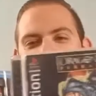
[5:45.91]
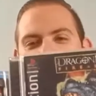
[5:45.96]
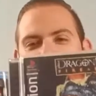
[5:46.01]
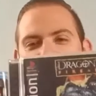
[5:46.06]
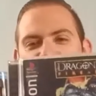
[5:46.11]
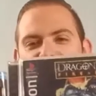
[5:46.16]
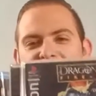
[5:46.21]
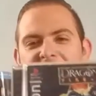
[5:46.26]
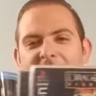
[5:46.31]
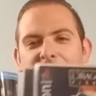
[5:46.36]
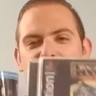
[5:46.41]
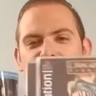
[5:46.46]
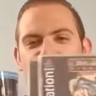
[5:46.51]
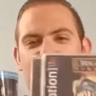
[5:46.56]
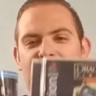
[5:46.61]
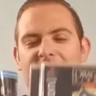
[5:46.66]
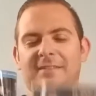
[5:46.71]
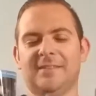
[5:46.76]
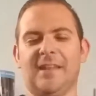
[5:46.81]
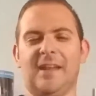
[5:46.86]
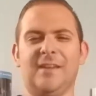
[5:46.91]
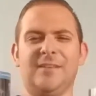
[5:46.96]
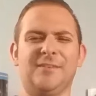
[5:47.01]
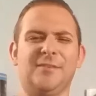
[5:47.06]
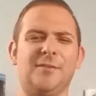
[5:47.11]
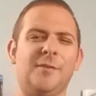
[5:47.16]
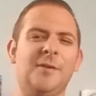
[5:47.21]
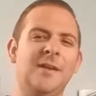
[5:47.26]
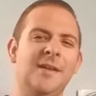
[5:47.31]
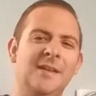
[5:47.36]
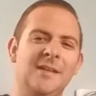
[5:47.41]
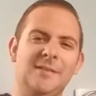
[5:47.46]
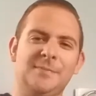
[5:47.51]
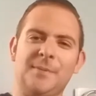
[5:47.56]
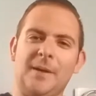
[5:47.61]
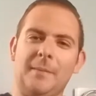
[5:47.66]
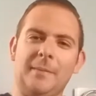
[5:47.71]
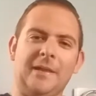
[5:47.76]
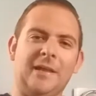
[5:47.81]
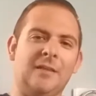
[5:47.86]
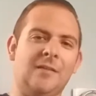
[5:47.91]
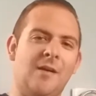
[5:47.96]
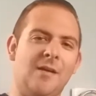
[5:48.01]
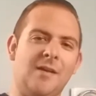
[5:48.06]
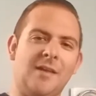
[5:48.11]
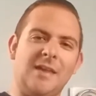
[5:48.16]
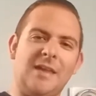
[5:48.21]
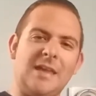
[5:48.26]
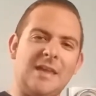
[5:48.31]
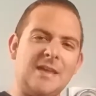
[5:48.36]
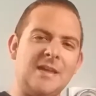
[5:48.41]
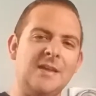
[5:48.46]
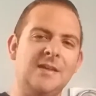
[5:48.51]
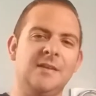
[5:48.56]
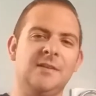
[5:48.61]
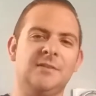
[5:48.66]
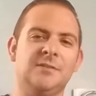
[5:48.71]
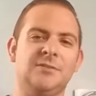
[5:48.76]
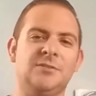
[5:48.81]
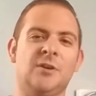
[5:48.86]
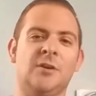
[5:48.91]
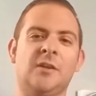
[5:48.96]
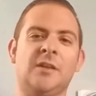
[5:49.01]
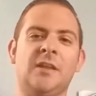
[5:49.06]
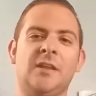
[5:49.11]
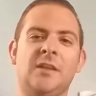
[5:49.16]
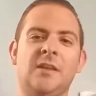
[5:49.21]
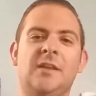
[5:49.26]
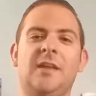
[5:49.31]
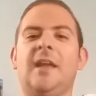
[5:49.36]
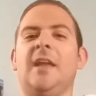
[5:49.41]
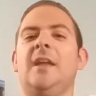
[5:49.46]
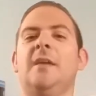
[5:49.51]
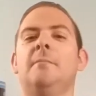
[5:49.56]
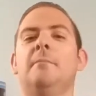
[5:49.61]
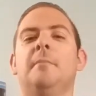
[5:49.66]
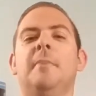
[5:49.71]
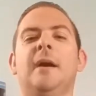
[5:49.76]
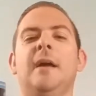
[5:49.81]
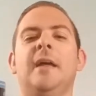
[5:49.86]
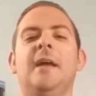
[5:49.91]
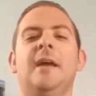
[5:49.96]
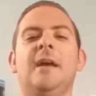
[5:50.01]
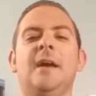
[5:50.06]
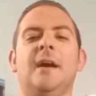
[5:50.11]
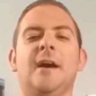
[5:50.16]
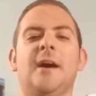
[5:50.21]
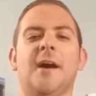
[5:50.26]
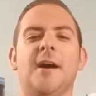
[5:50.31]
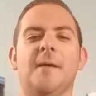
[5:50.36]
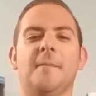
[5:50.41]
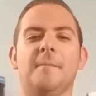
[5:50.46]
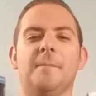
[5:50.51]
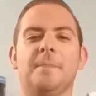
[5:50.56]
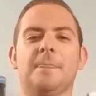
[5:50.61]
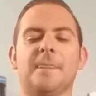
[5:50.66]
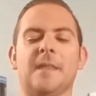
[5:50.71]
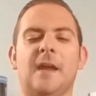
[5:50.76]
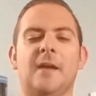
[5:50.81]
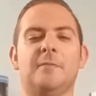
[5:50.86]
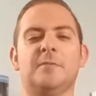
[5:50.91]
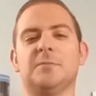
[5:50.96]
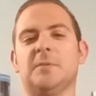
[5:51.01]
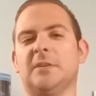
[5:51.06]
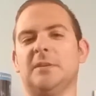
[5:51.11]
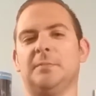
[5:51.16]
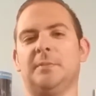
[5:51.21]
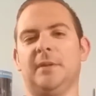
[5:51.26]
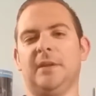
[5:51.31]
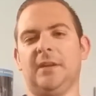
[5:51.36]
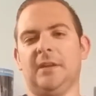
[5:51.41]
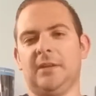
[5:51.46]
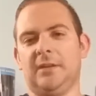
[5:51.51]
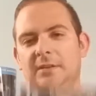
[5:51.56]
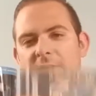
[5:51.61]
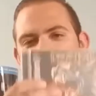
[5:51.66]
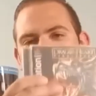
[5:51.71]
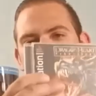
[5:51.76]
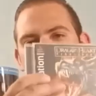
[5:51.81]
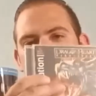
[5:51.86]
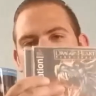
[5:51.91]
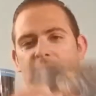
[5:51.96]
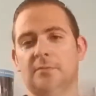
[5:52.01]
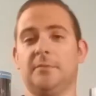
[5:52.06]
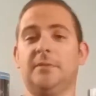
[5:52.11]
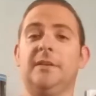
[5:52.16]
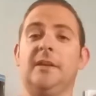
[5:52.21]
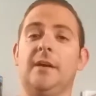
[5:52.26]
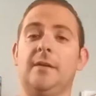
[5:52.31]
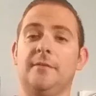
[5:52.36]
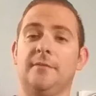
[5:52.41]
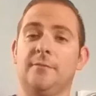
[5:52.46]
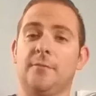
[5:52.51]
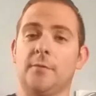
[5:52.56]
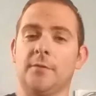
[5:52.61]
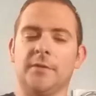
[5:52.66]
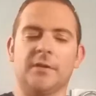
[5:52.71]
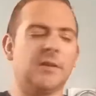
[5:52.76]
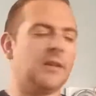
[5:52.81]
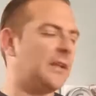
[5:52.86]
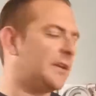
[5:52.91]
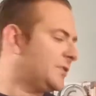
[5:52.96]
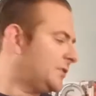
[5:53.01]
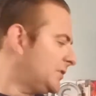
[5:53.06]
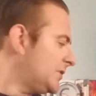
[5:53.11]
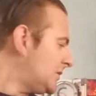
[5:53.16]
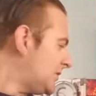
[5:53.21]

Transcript: this game is that style, so it's probably clunky, junky game, but I always wanted to play it, and it's just another one down for the collection.